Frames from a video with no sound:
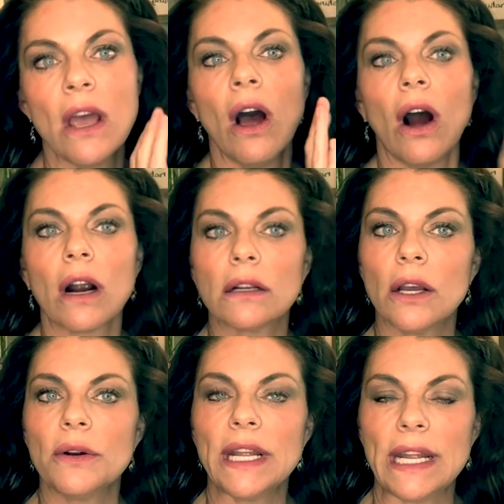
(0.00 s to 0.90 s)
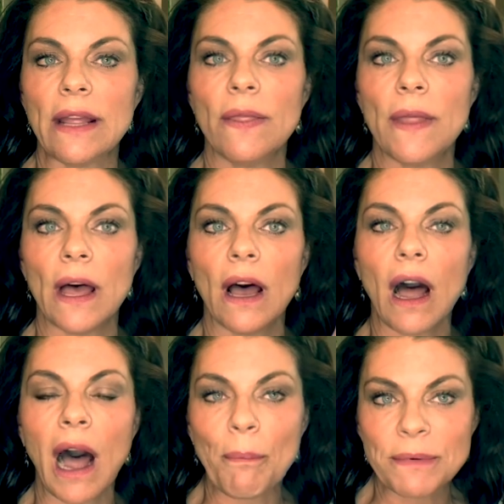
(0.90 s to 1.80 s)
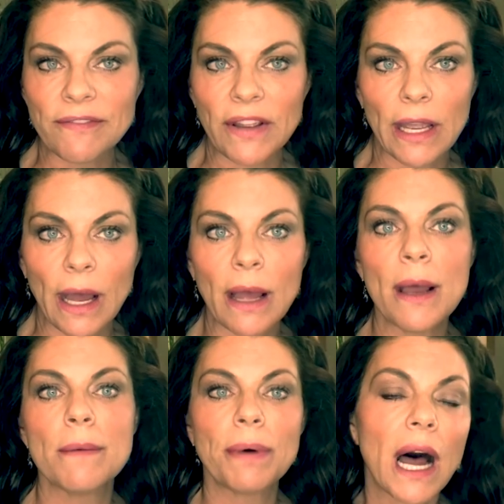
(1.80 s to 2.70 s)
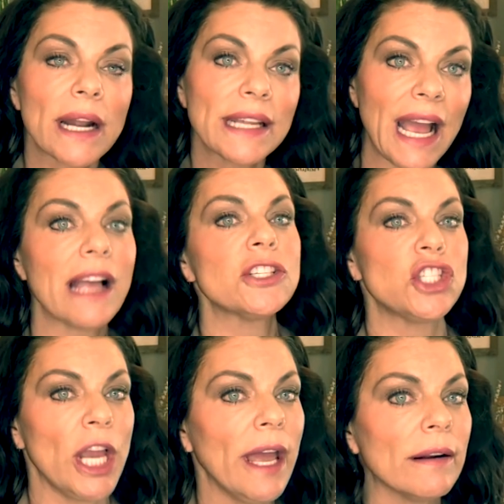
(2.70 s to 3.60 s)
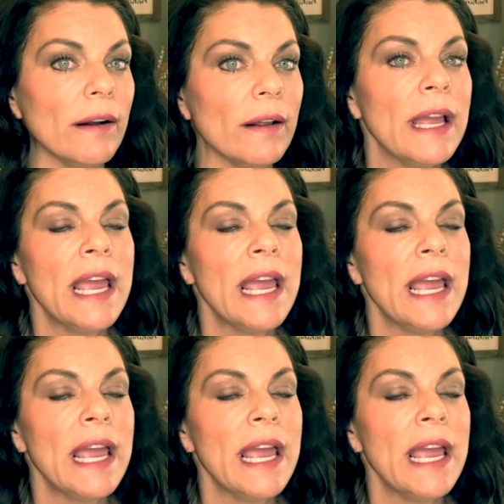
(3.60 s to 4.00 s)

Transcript: are loaded in the Optavia podcast channel.